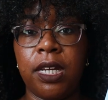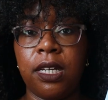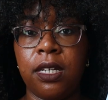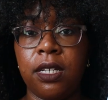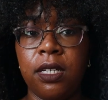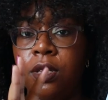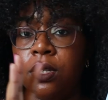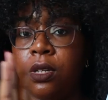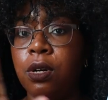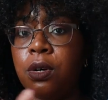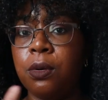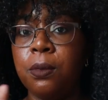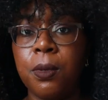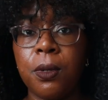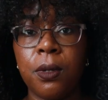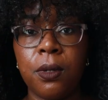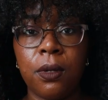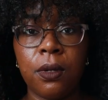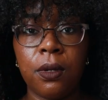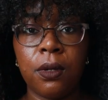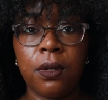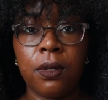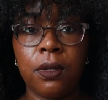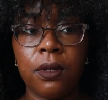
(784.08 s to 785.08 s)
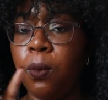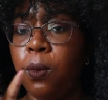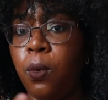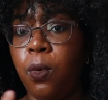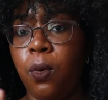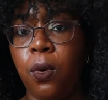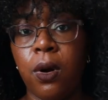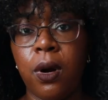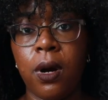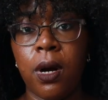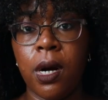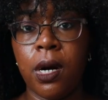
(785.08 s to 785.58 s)
like global
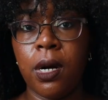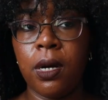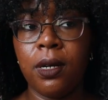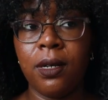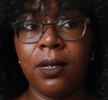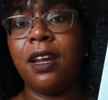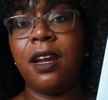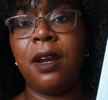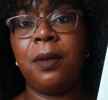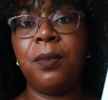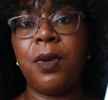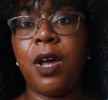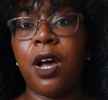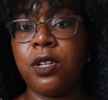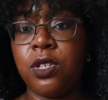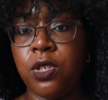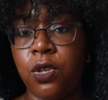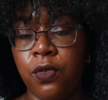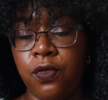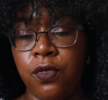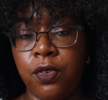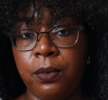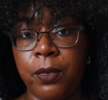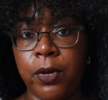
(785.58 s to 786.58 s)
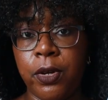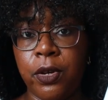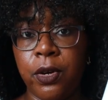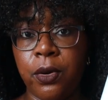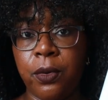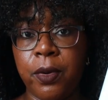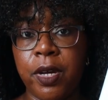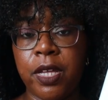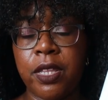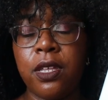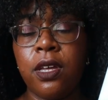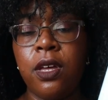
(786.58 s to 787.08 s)
war that I'm not too
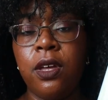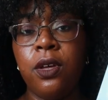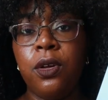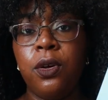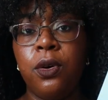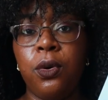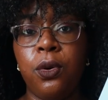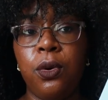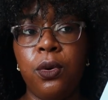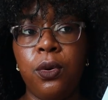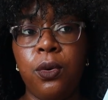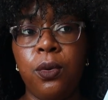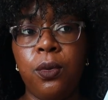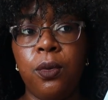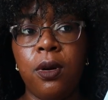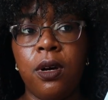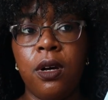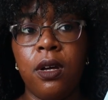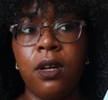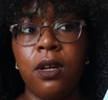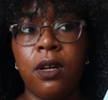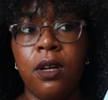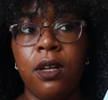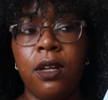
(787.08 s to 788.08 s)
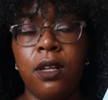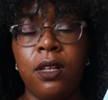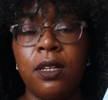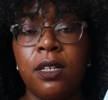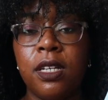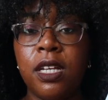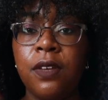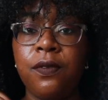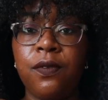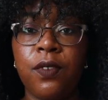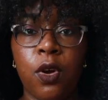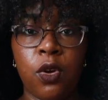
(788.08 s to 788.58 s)
familiar with, who
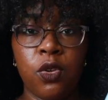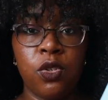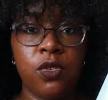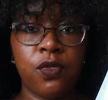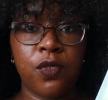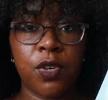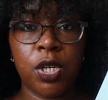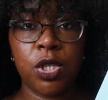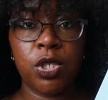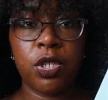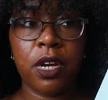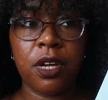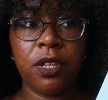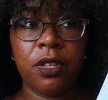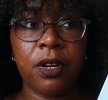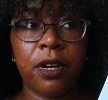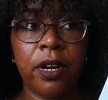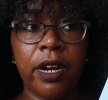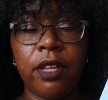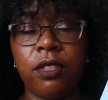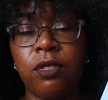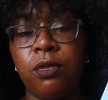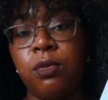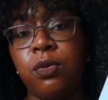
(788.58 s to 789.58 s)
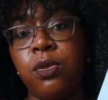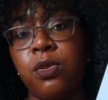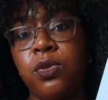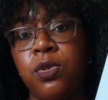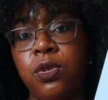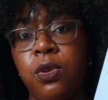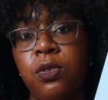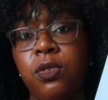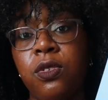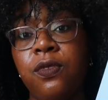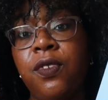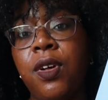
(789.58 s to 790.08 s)
leave notes for each other, and through
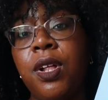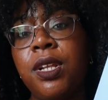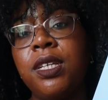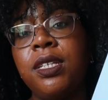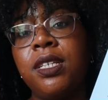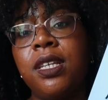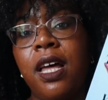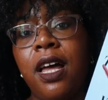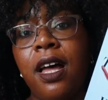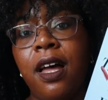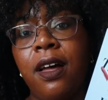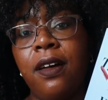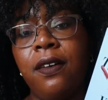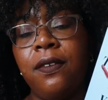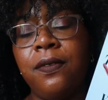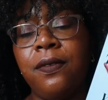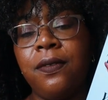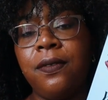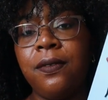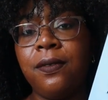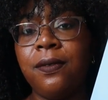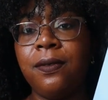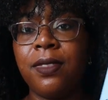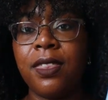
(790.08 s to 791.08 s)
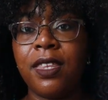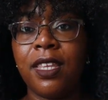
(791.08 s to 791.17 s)
those notes fall in love.